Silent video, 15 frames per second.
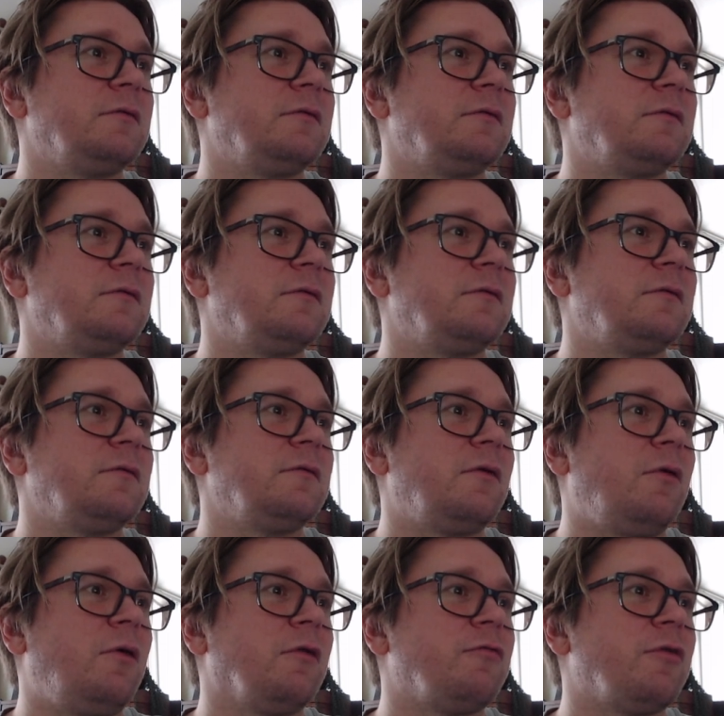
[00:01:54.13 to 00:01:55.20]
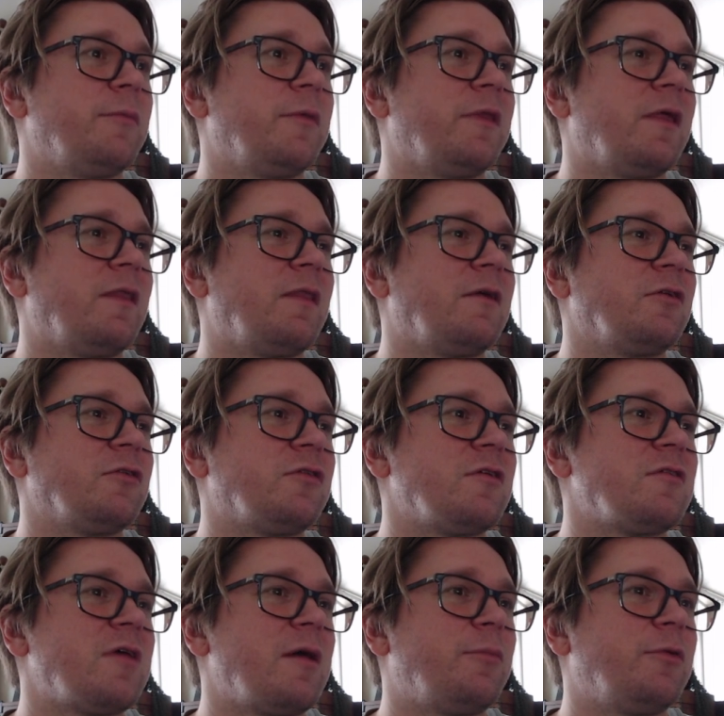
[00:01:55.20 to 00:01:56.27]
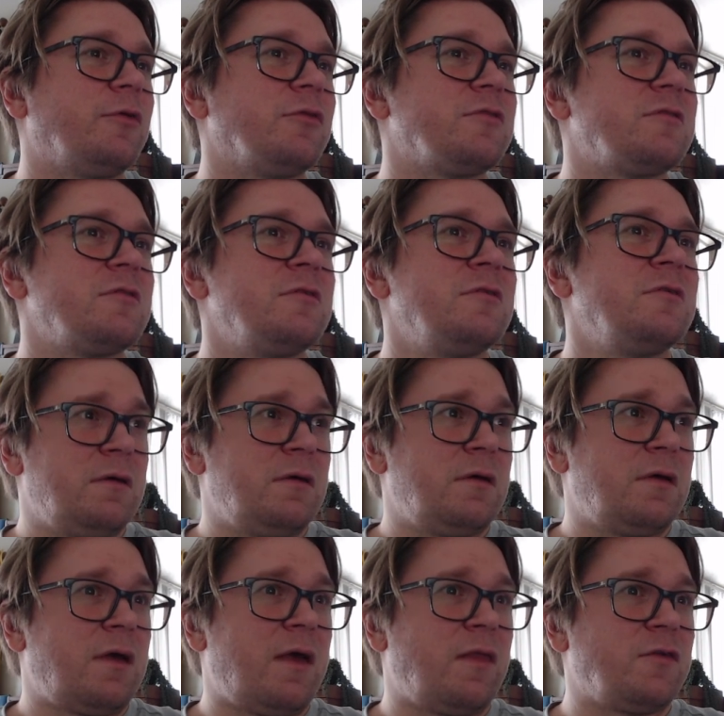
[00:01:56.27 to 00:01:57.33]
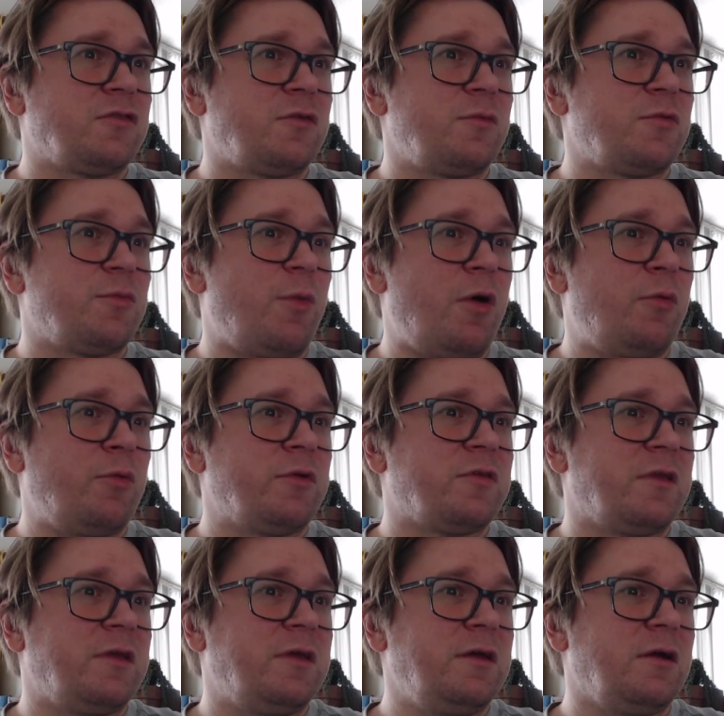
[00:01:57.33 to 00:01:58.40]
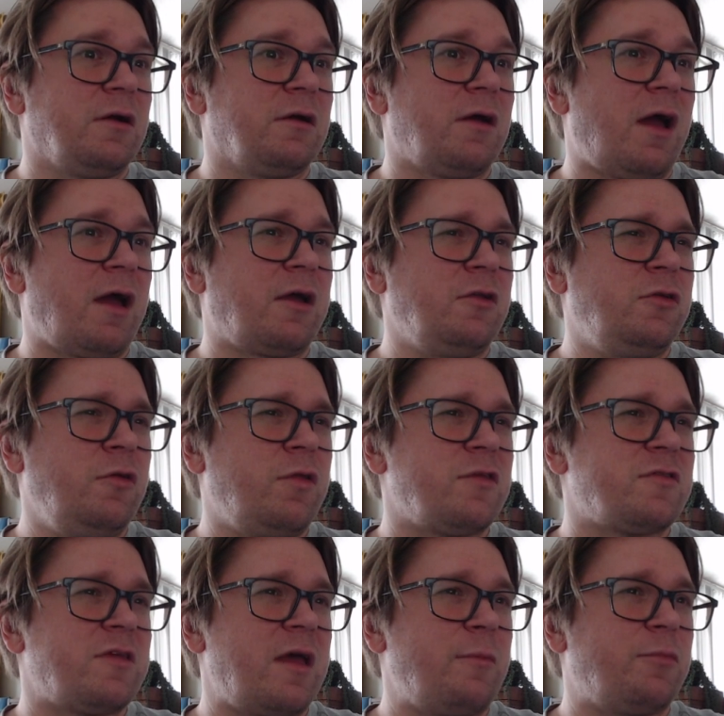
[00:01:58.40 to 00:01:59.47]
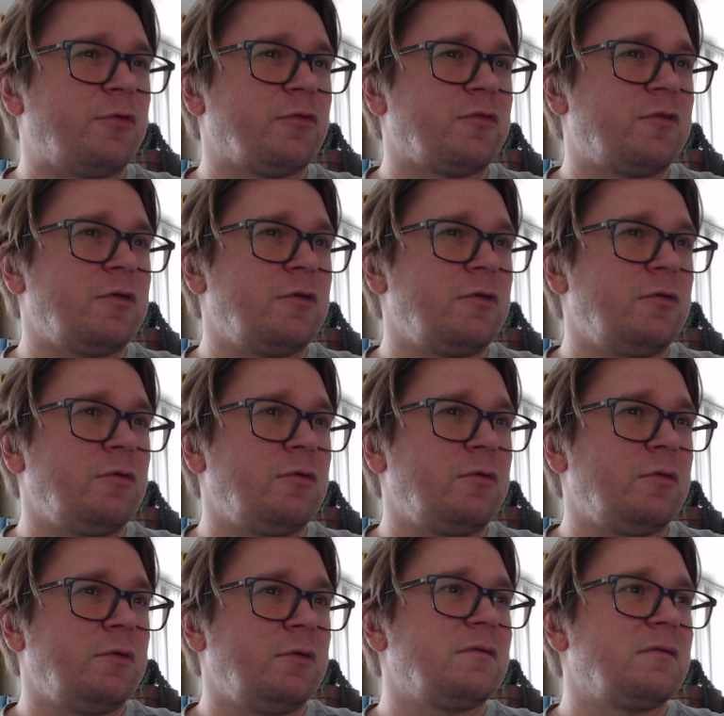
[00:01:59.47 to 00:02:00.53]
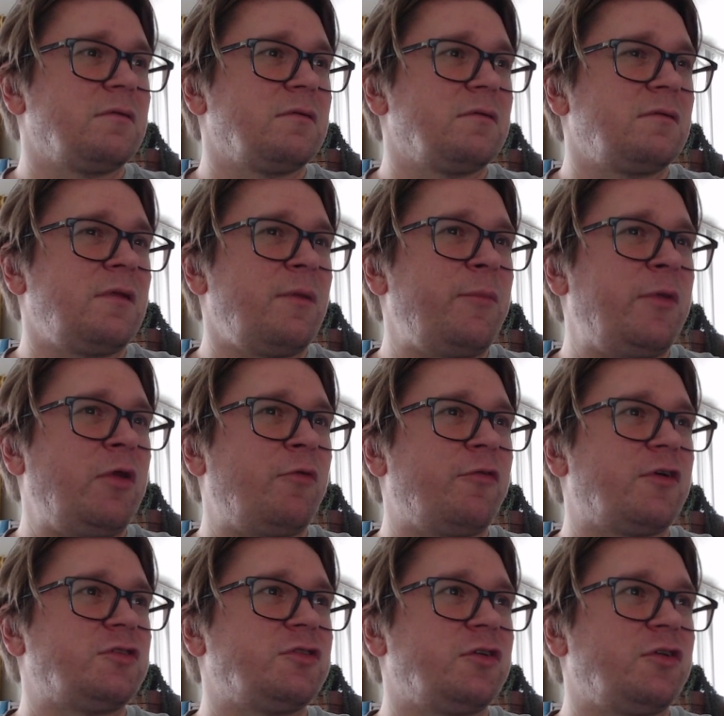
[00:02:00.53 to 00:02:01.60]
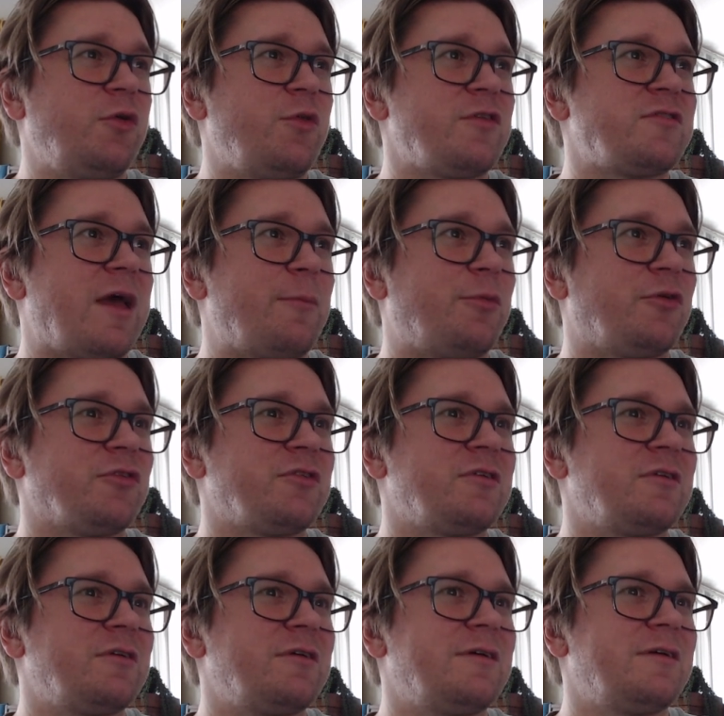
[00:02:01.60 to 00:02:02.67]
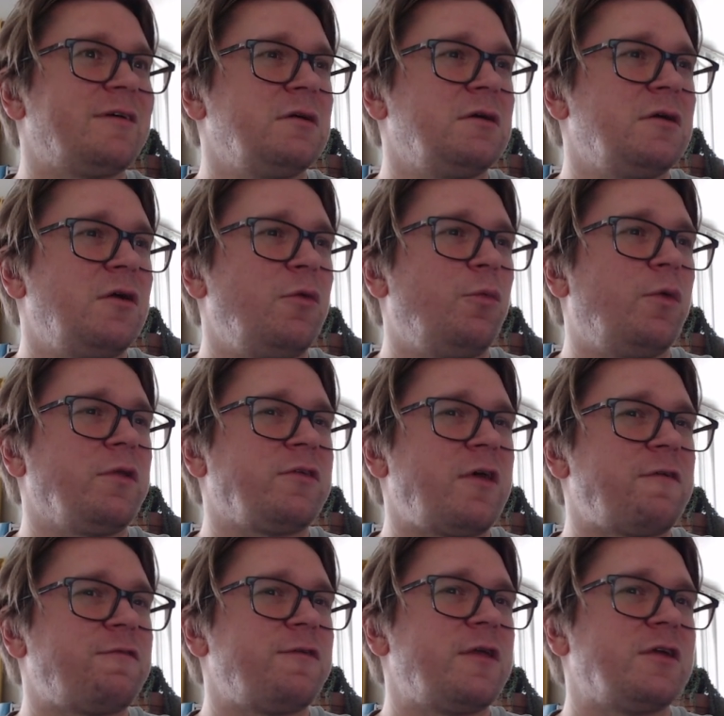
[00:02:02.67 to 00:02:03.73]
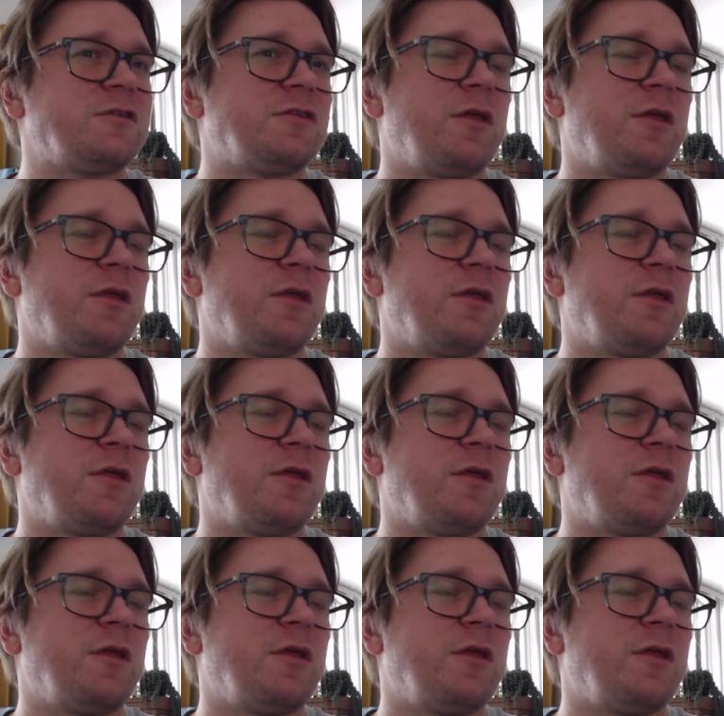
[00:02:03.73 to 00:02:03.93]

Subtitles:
all of them, and then there's the samples, and there's some small ones in here. I could do the samples too. Let me know if I should do the samples. Once I finish the